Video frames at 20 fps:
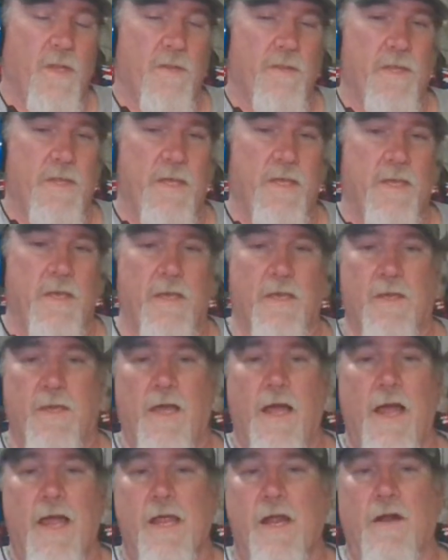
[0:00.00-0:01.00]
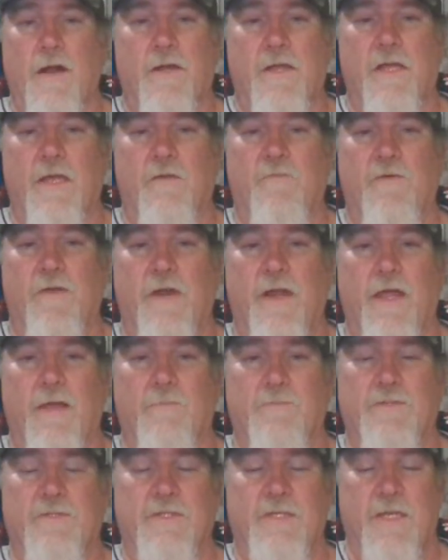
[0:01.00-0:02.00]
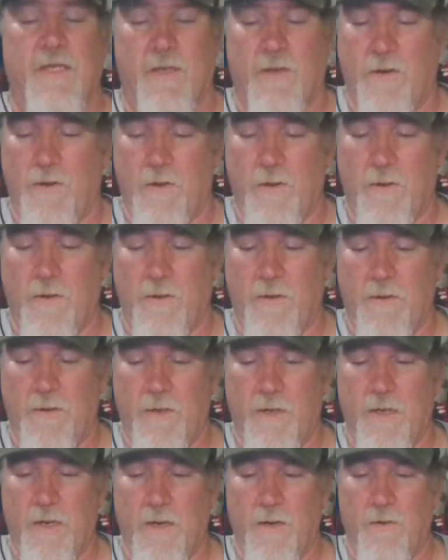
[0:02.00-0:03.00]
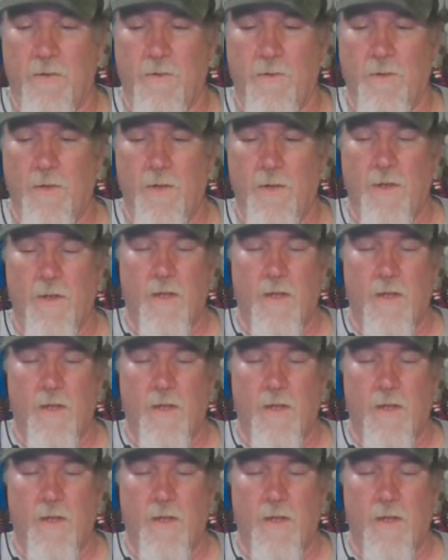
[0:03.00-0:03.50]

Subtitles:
the hierarchy of an MC or, you know,